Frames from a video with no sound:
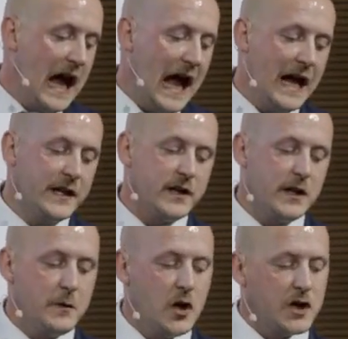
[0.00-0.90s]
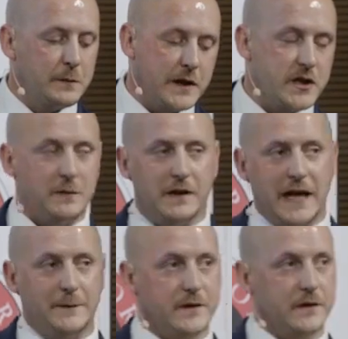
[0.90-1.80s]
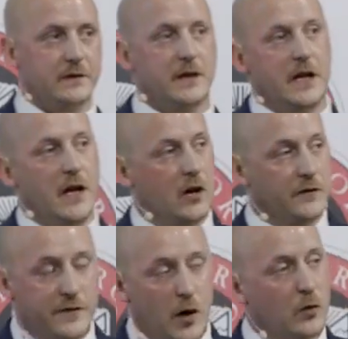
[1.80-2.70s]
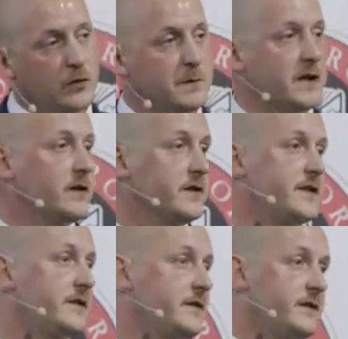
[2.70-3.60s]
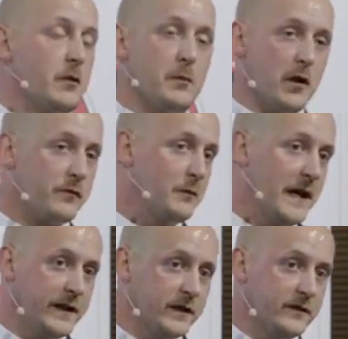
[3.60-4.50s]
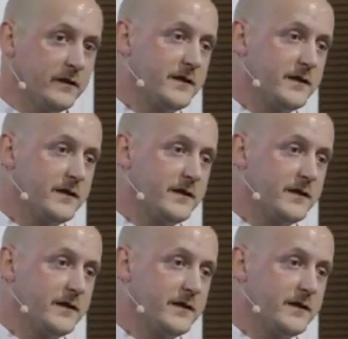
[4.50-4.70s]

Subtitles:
And an emerging picture began to unfold because they were both Romanian,